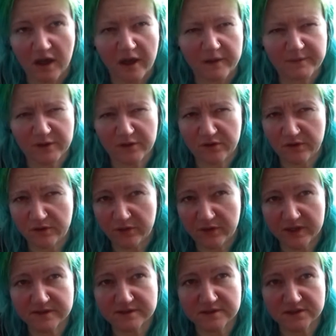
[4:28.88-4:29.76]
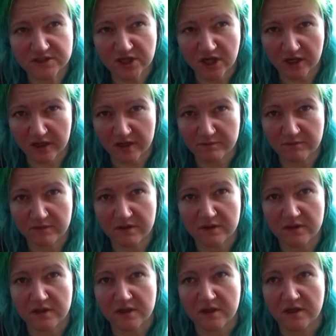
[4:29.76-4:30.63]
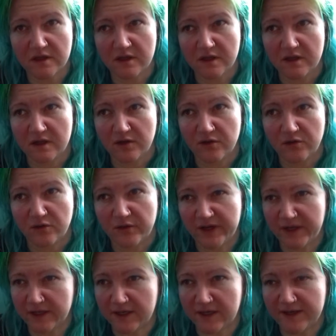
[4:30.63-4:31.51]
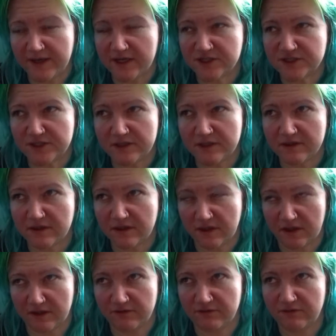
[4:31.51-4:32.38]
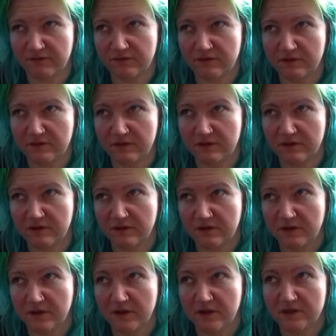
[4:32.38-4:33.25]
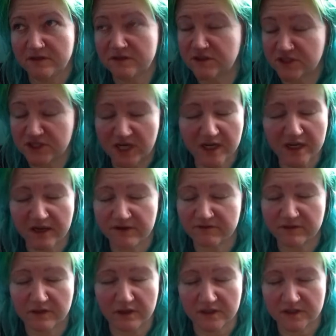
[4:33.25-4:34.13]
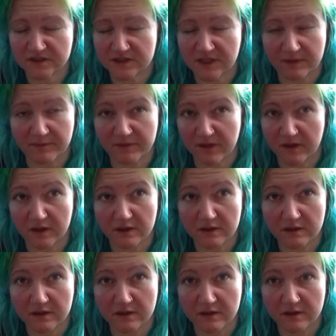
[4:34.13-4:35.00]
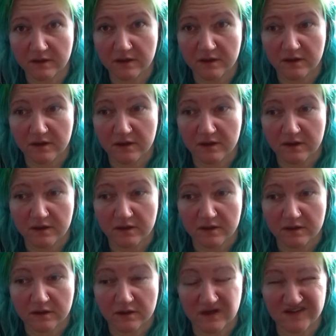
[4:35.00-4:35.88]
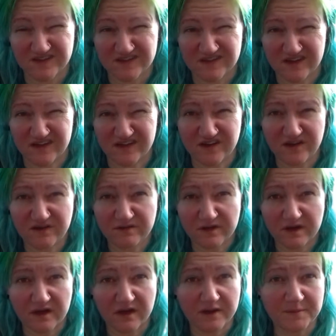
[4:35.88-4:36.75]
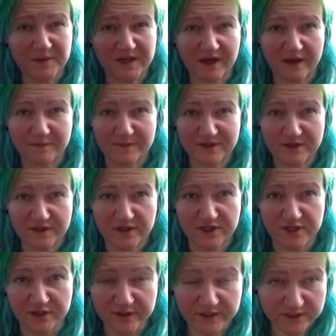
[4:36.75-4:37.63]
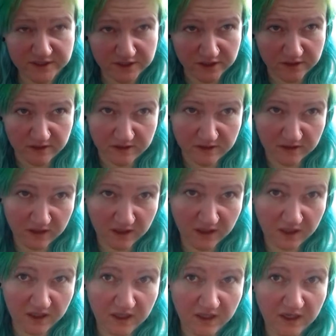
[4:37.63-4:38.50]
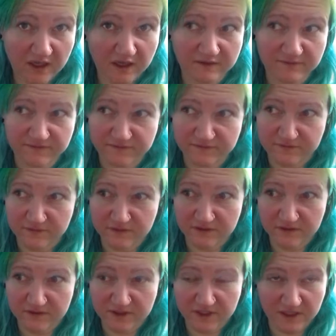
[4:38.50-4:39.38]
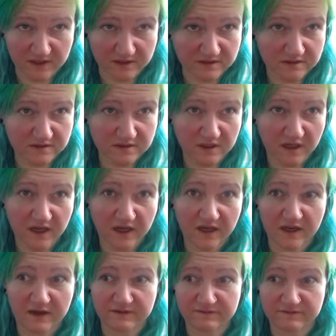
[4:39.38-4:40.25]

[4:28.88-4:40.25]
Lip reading: I mean, who has the time or inclination in their life to check every last damn thing? Because I'm a uni student, I have kids, I'm